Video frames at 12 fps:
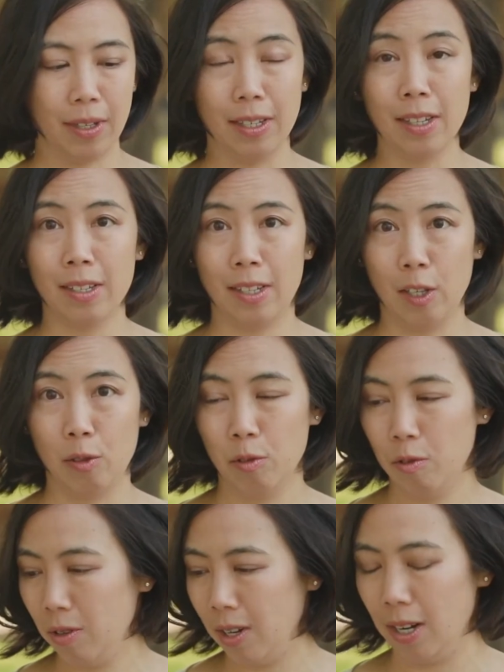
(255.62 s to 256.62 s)
isn't
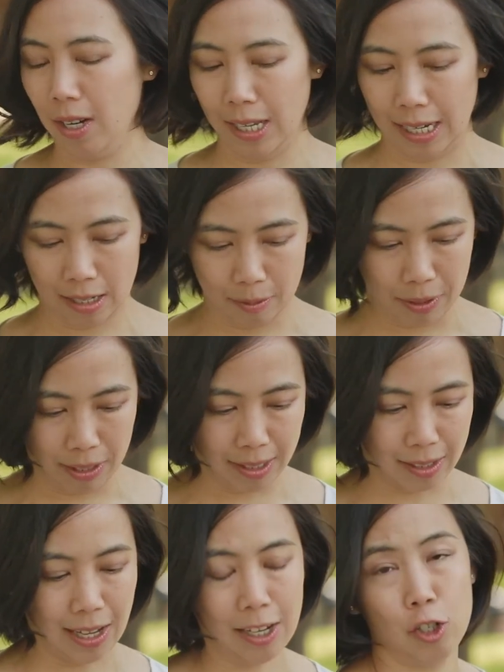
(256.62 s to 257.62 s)
see-through.
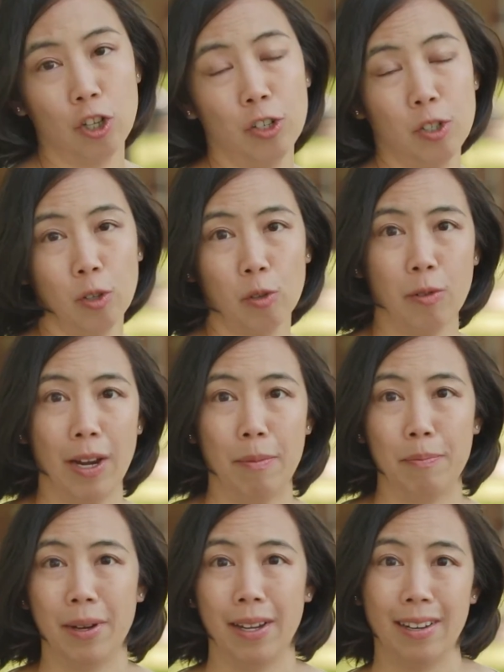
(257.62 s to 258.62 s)
These glass jars look
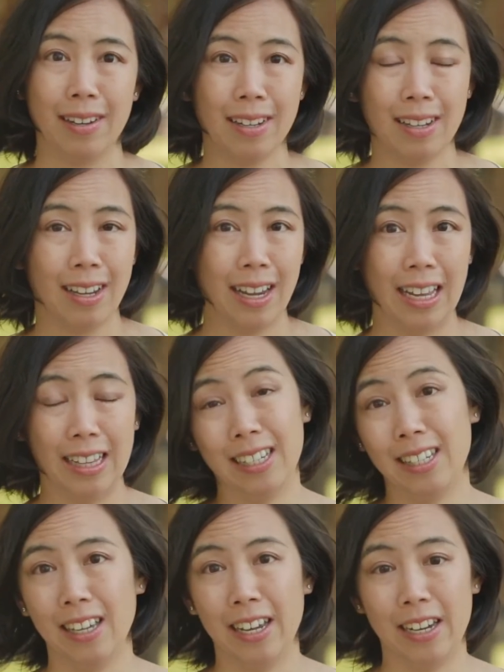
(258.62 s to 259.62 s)
great, but it
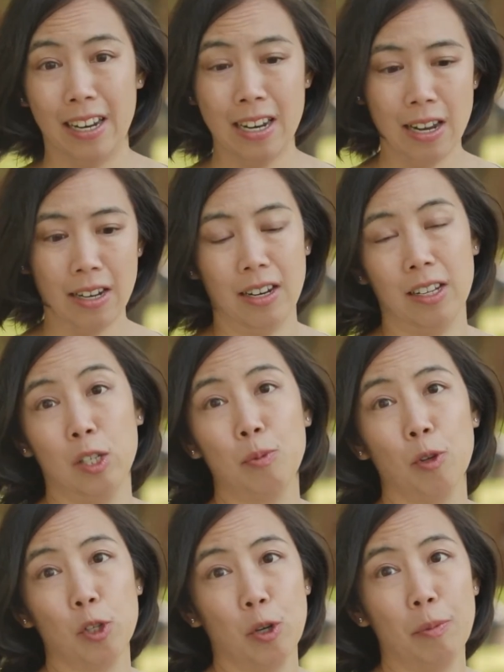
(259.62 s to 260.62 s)
lets light in and it
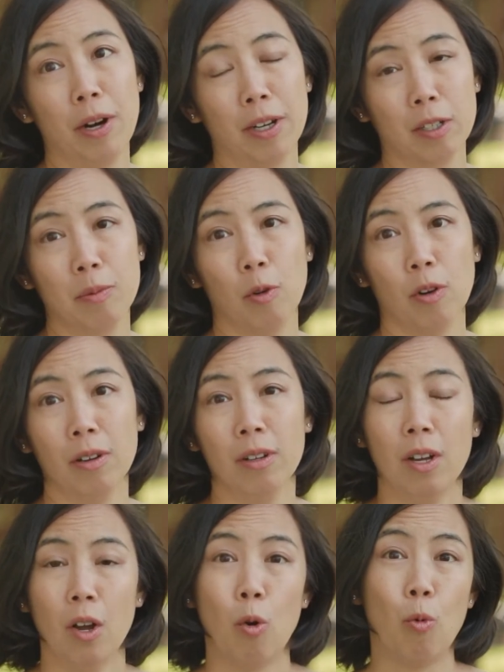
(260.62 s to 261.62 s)
spoils your product more.
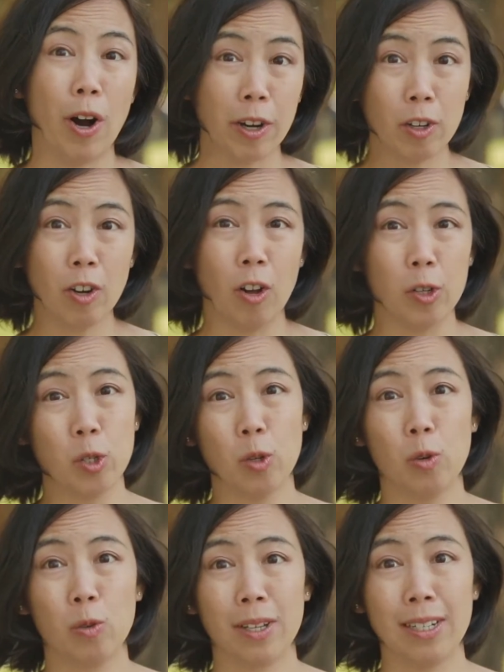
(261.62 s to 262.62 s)
Water
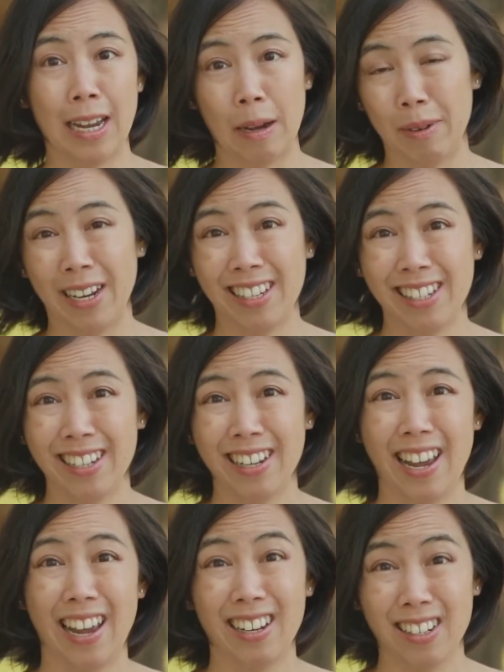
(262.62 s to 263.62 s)
also contaminates it
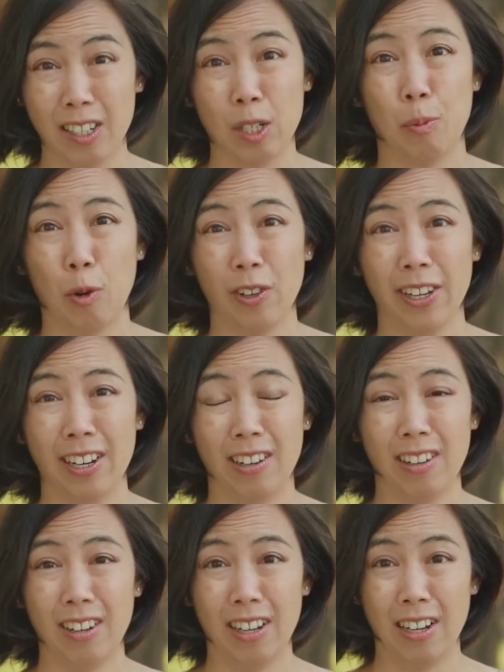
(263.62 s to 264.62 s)
and does spoil it
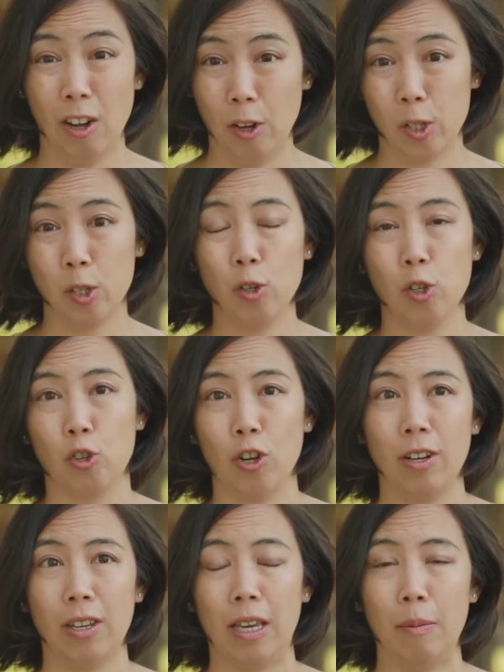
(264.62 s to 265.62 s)
also, so
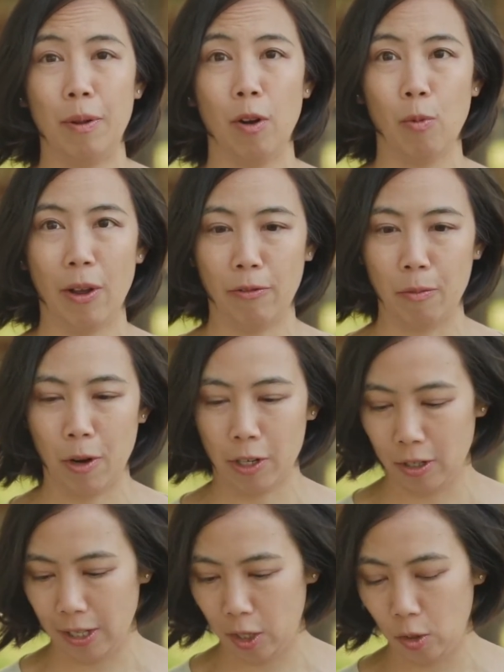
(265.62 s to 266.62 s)
try to keep it away from
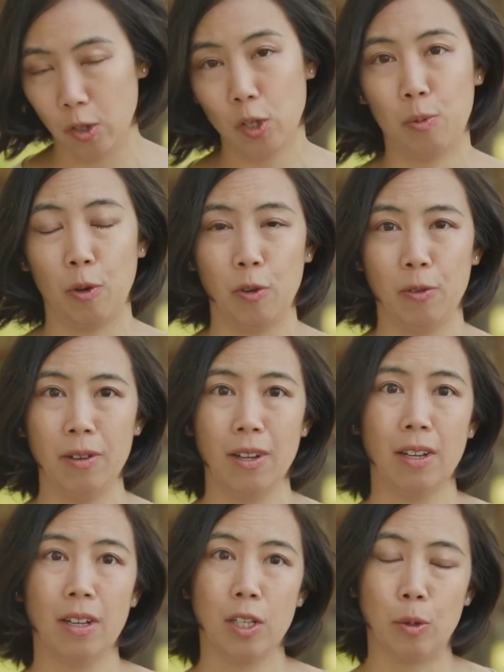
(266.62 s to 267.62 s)
water. Like, use a spoon
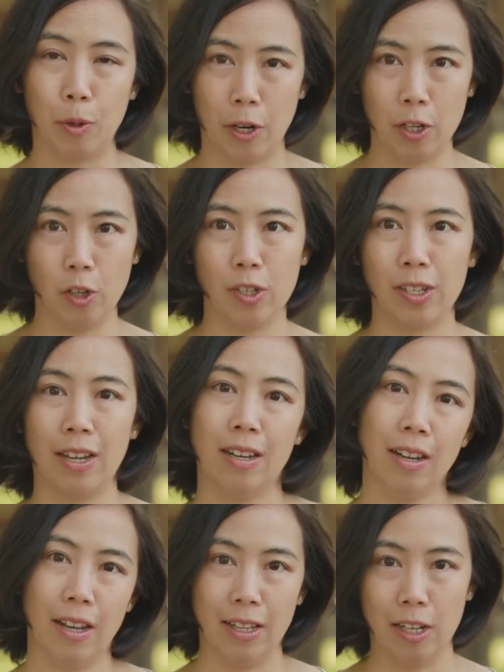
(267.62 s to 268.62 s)
to put it on your
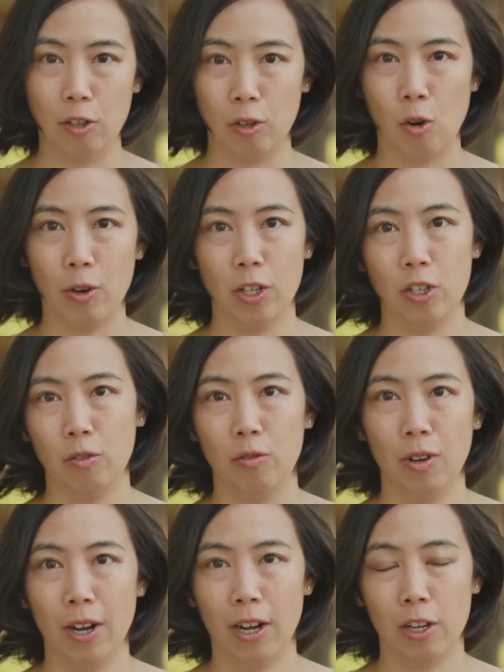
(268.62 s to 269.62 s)
skin and then go and
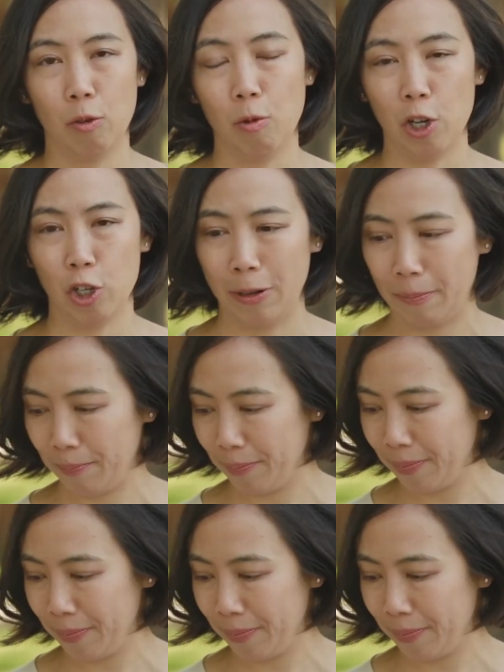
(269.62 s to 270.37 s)
do your washing.